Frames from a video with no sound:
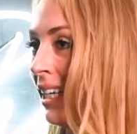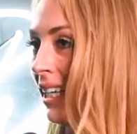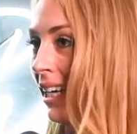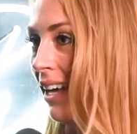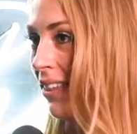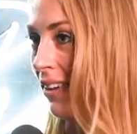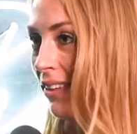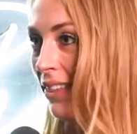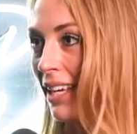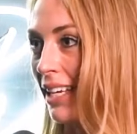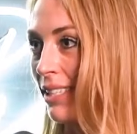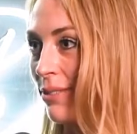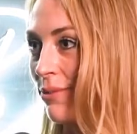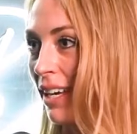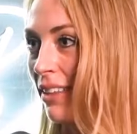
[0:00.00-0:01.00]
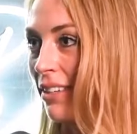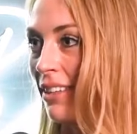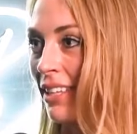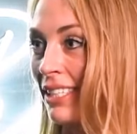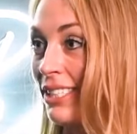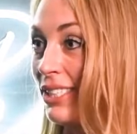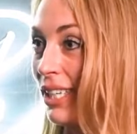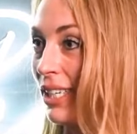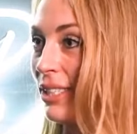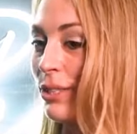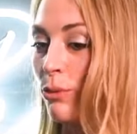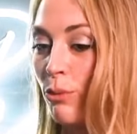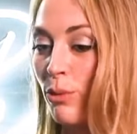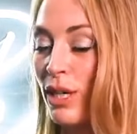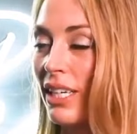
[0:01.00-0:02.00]
other things rather than just
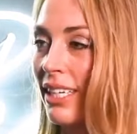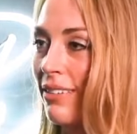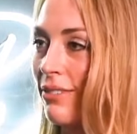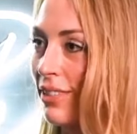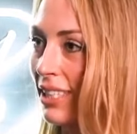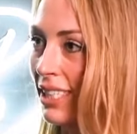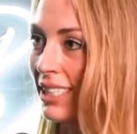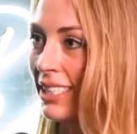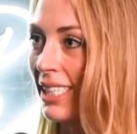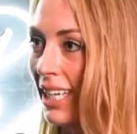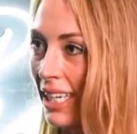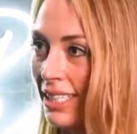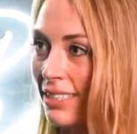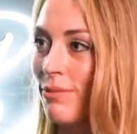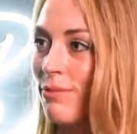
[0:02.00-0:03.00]
work and real estate.